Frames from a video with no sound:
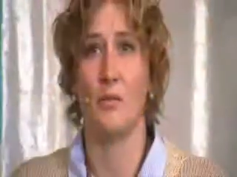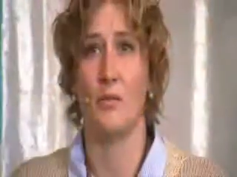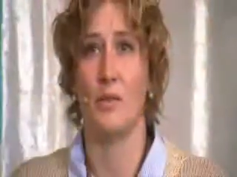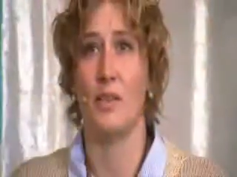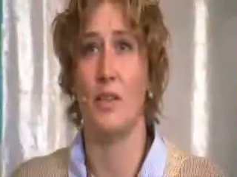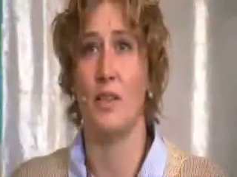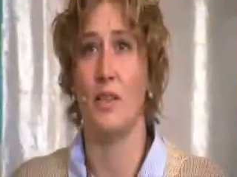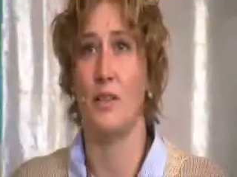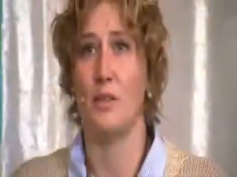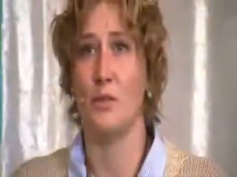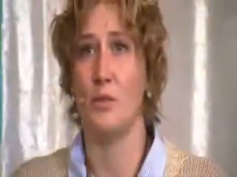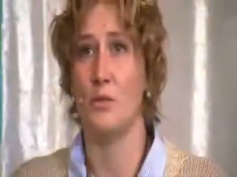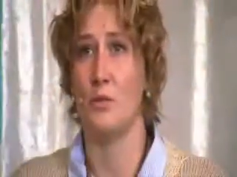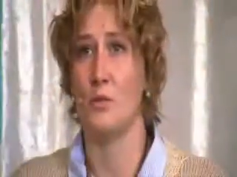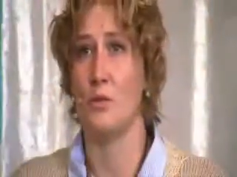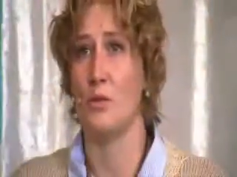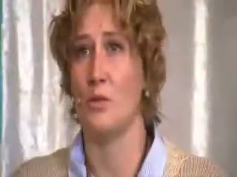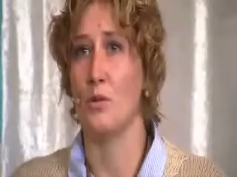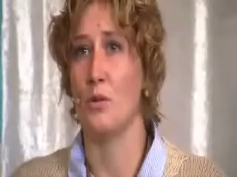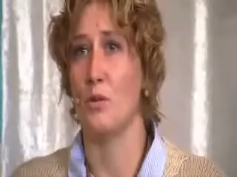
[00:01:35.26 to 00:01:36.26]
that we
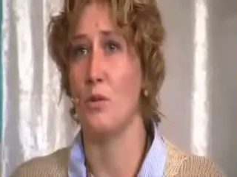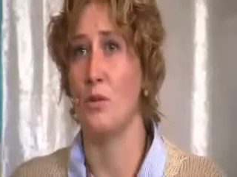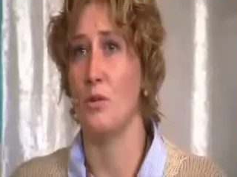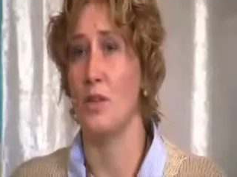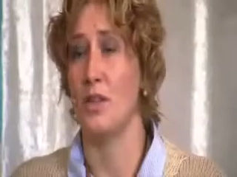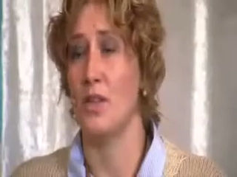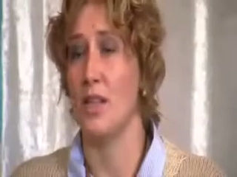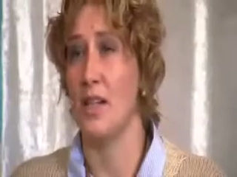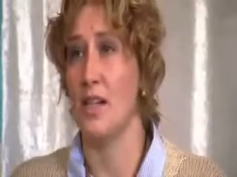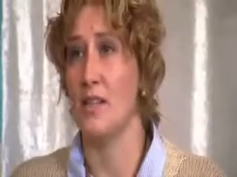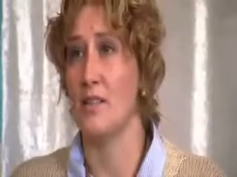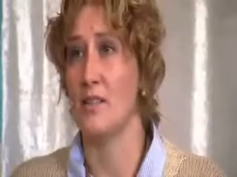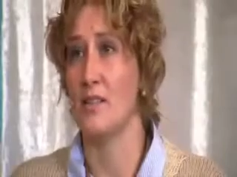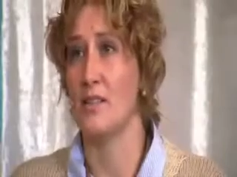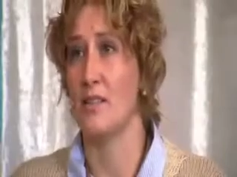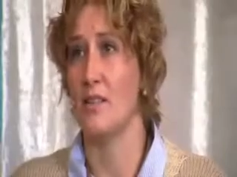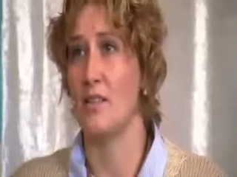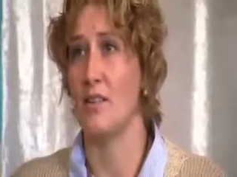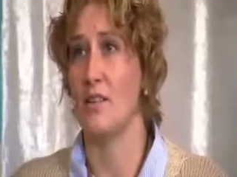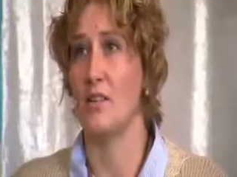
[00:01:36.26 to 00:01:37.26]
use
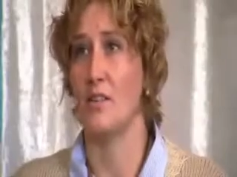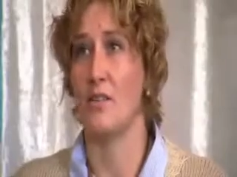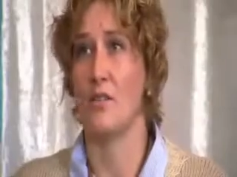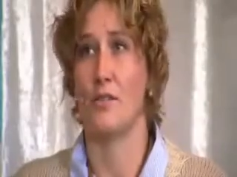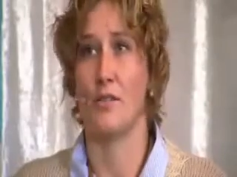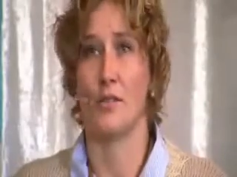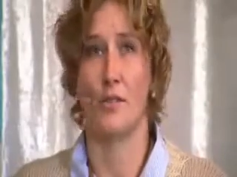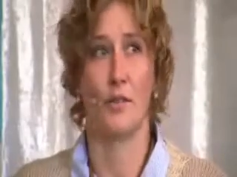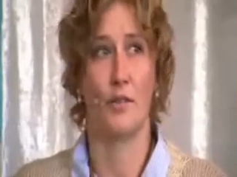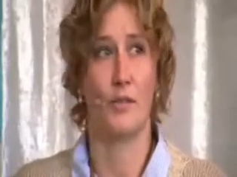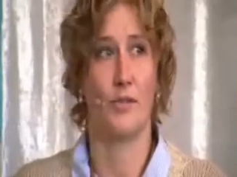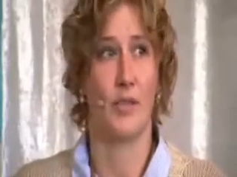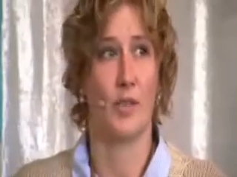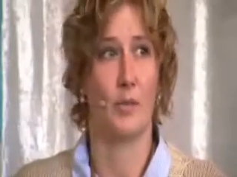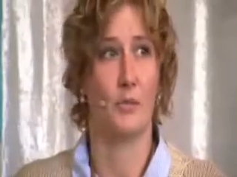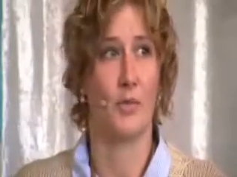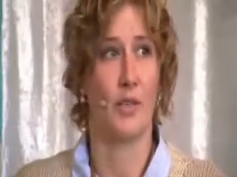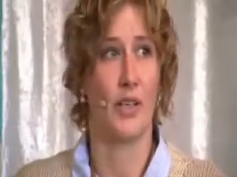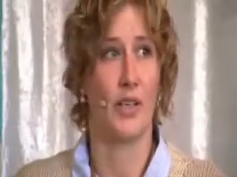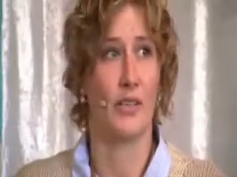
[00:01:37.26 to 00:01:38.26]
less than a third of
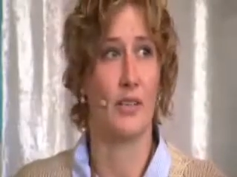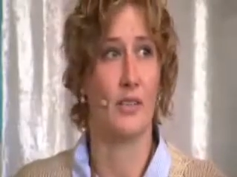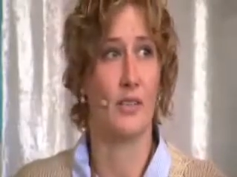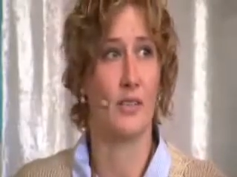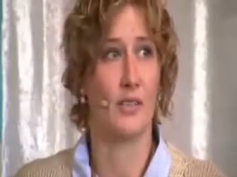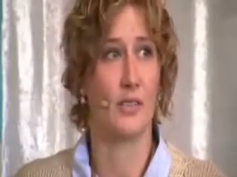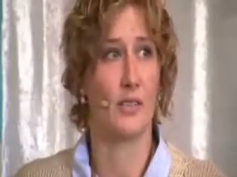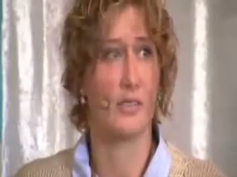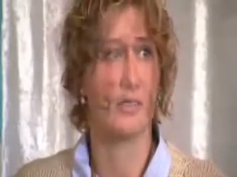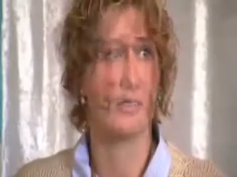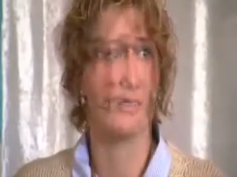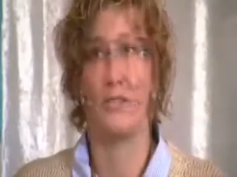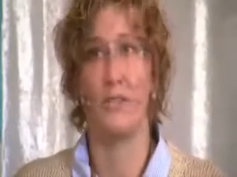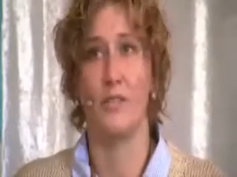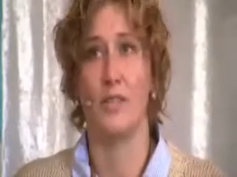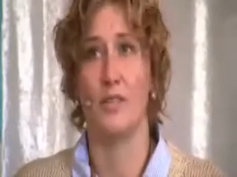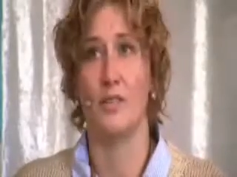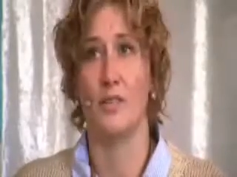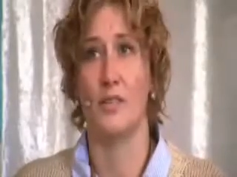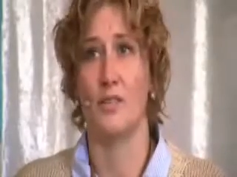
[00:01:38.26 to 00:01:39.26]
our brains?
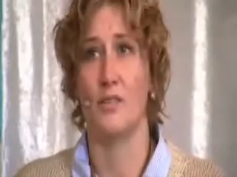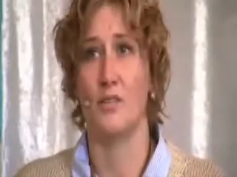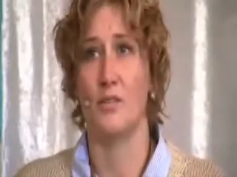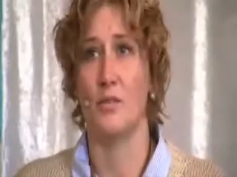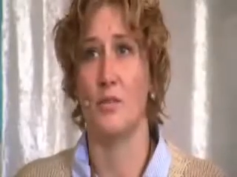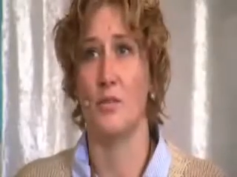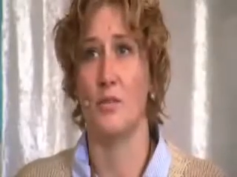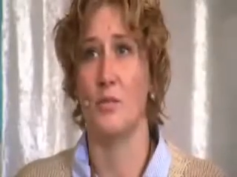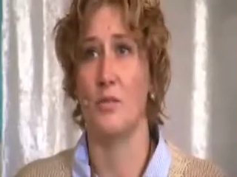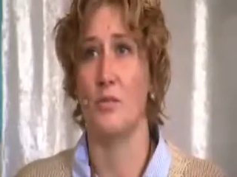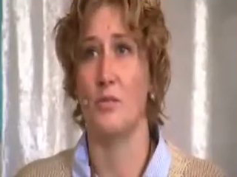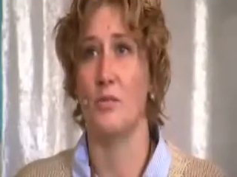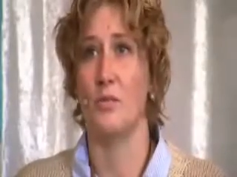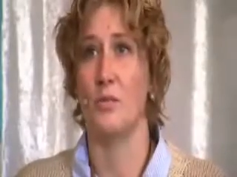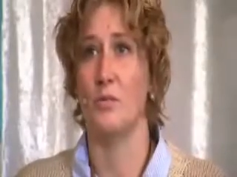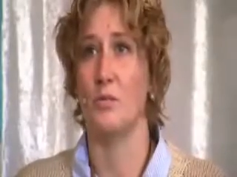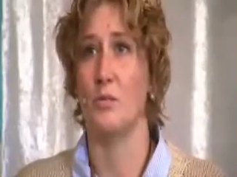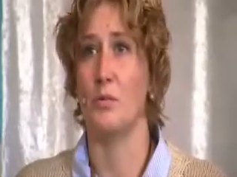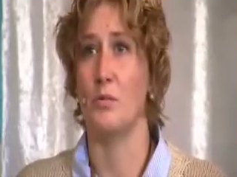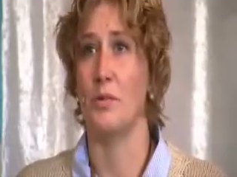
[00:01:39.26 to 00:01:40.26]
Very soon
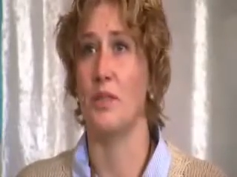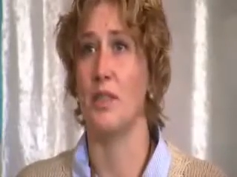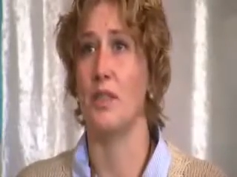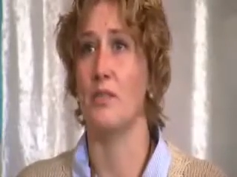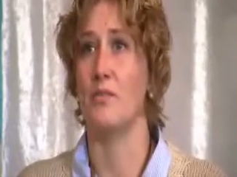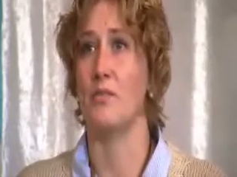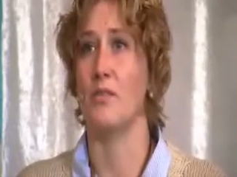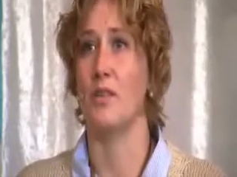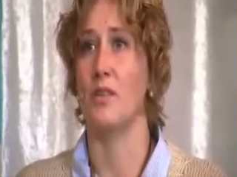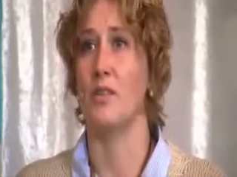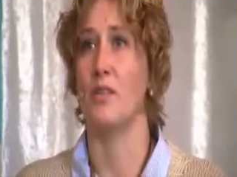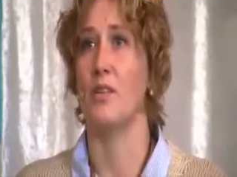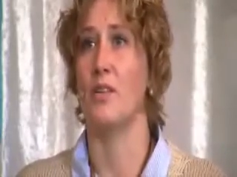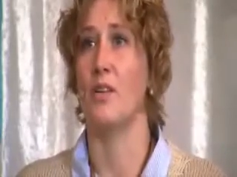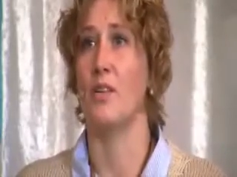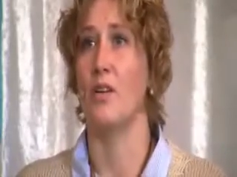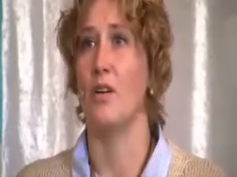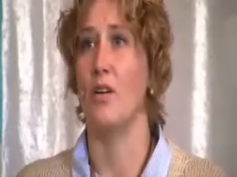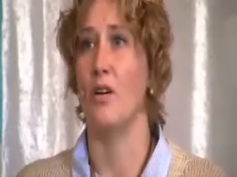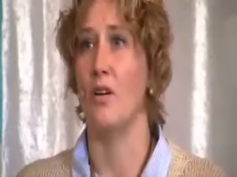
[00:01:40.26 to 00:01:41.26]
we will be gifted
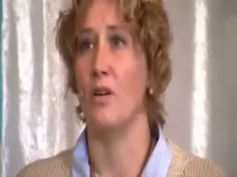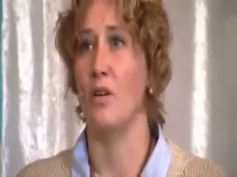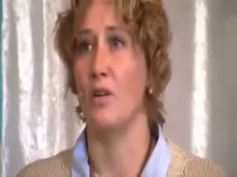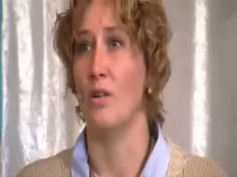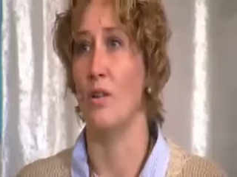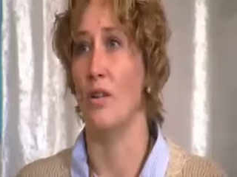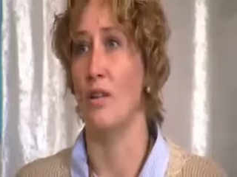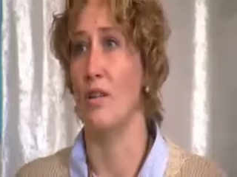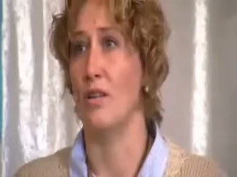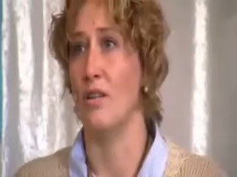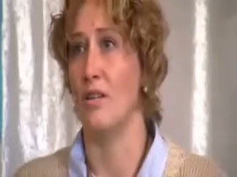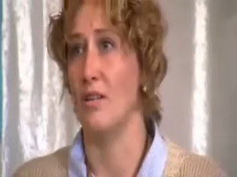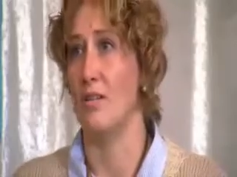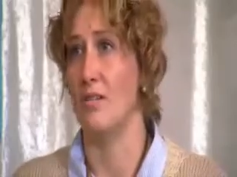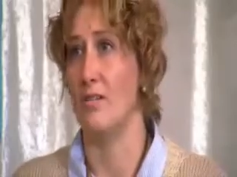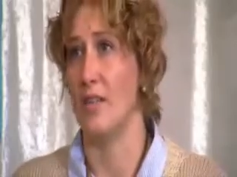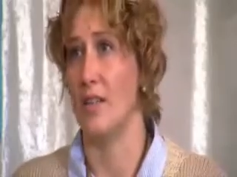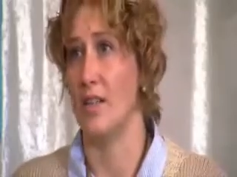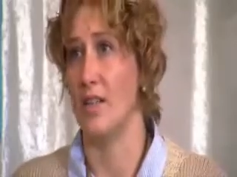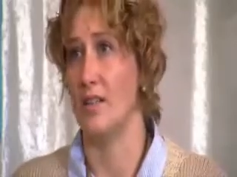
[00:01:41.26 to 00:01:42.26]
all
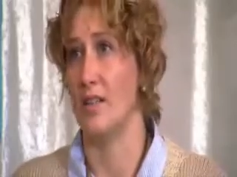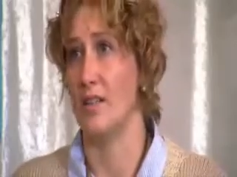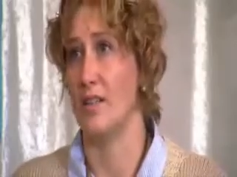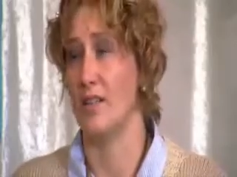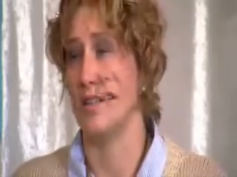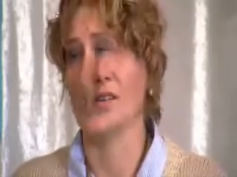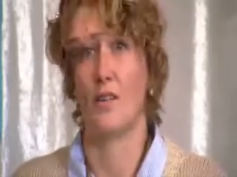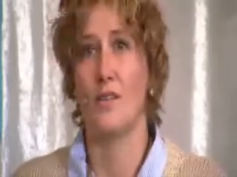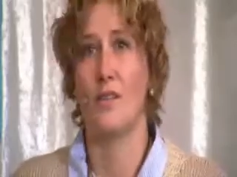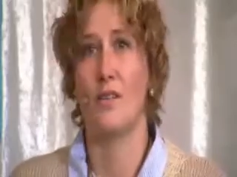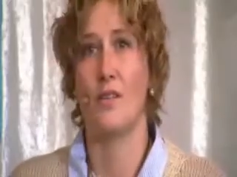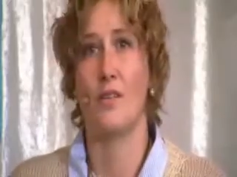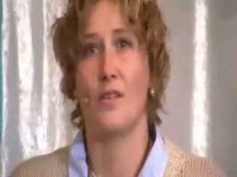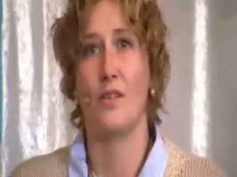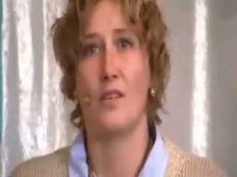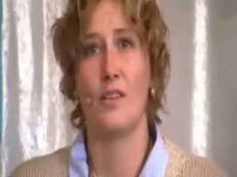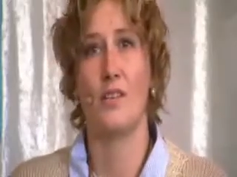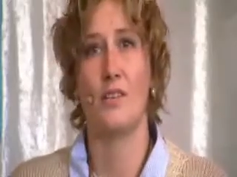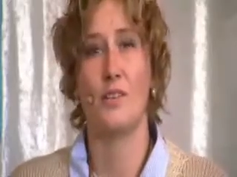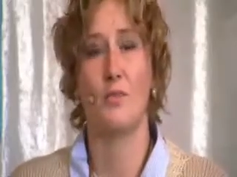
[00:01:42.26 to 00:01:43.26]
of that. The
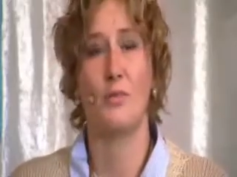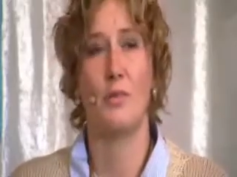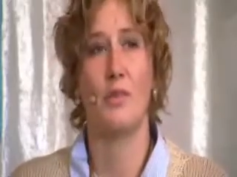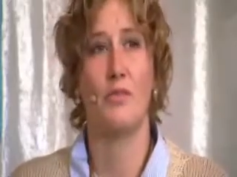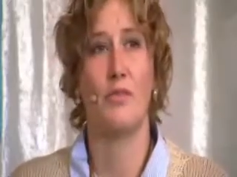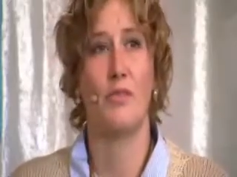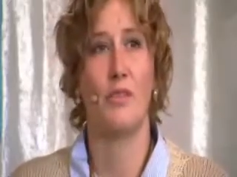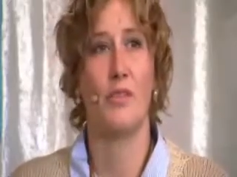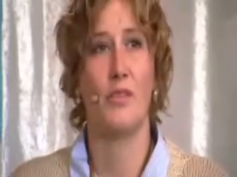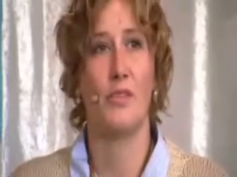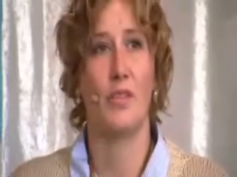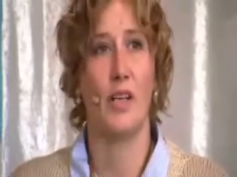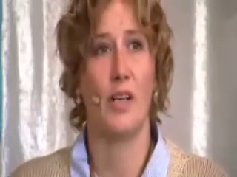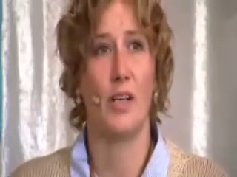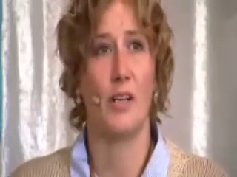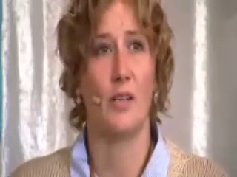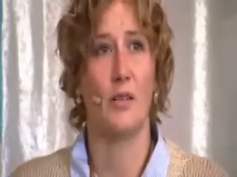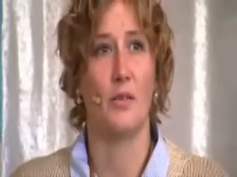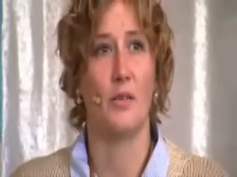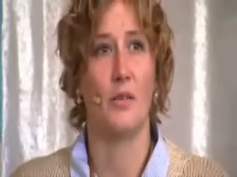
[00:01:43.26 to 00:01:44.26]
things we fear
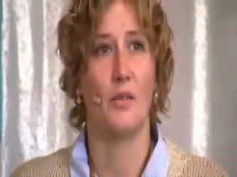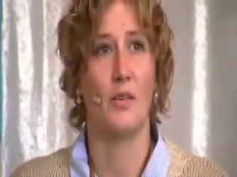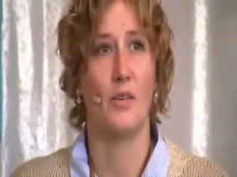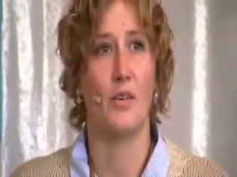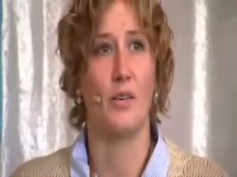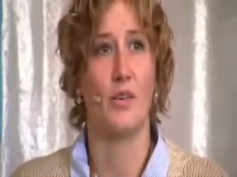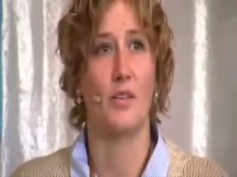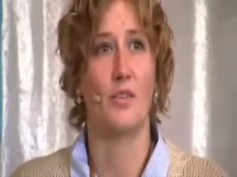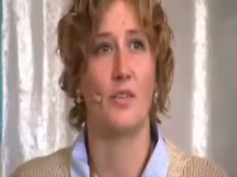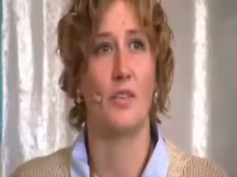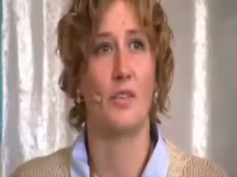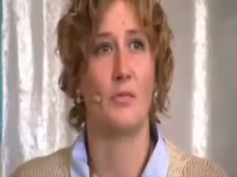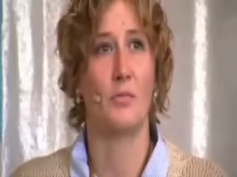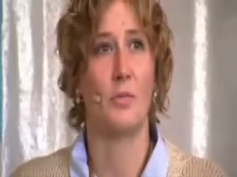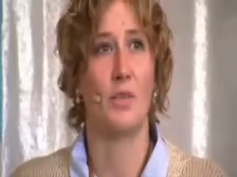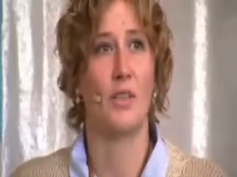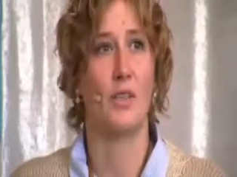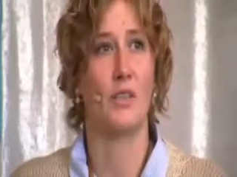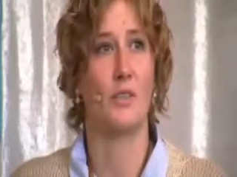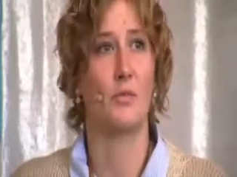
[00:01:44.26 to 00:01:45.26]
now are
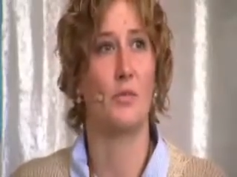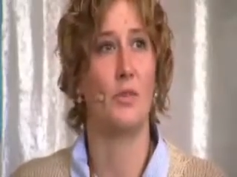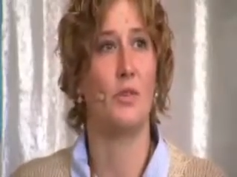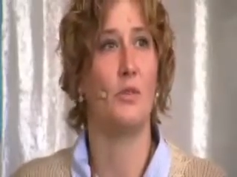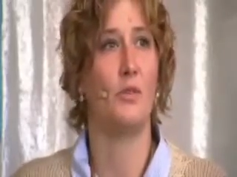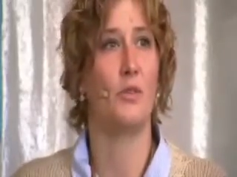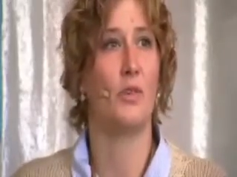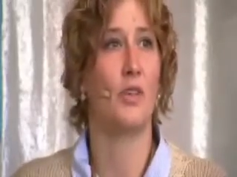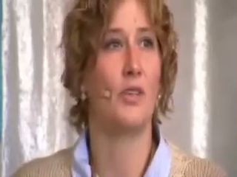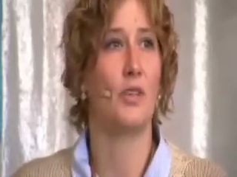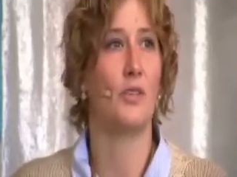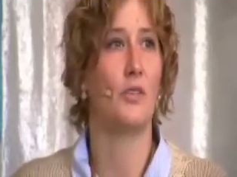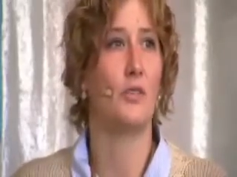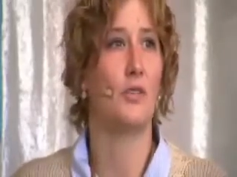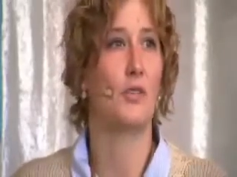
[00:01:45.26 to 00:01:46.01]
just because we do not